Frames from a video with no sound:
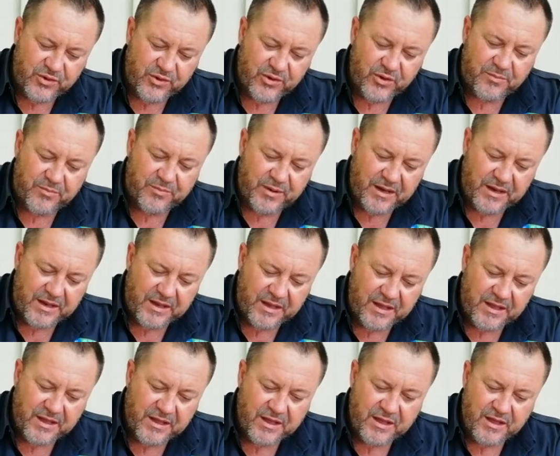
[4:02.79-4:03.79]
to your
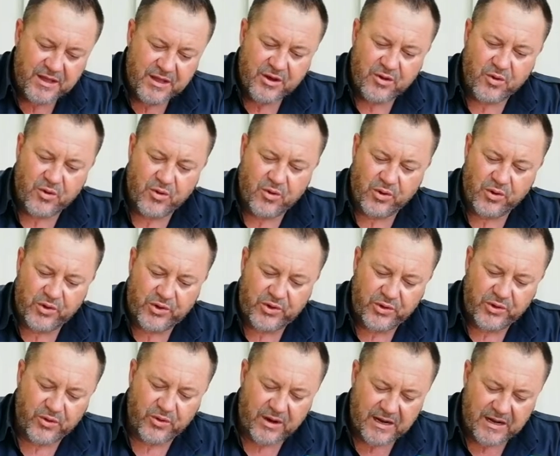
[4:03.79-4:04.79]
breathing or to
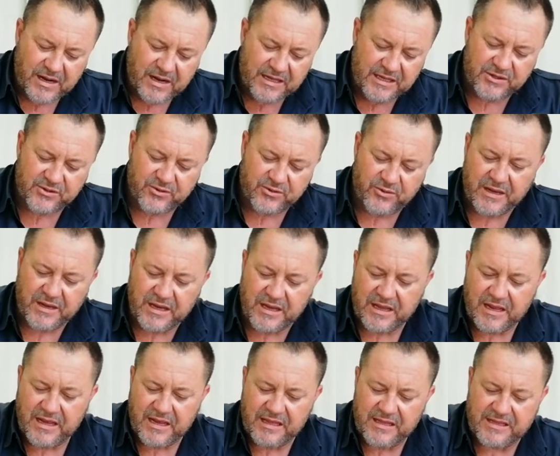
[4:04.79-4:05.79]
your eyes or
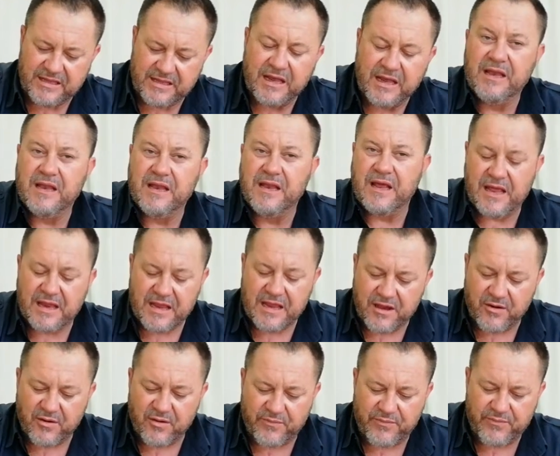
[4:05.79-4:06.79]
any skin
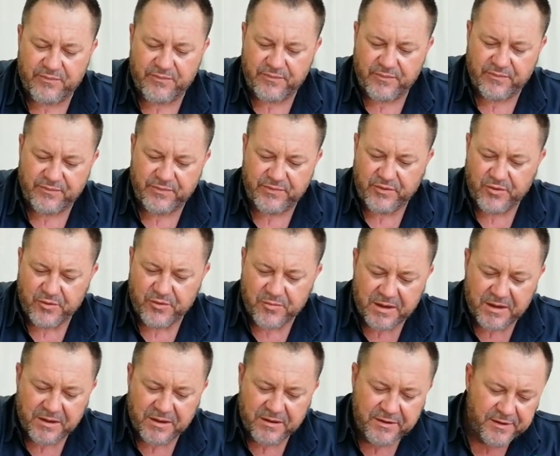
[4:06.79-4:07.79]
area of the
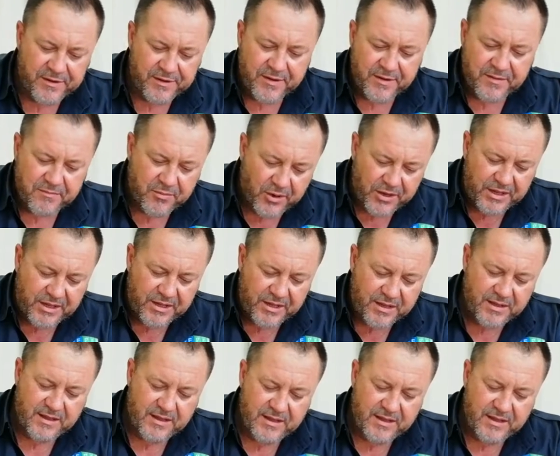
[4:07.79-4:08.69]
human body.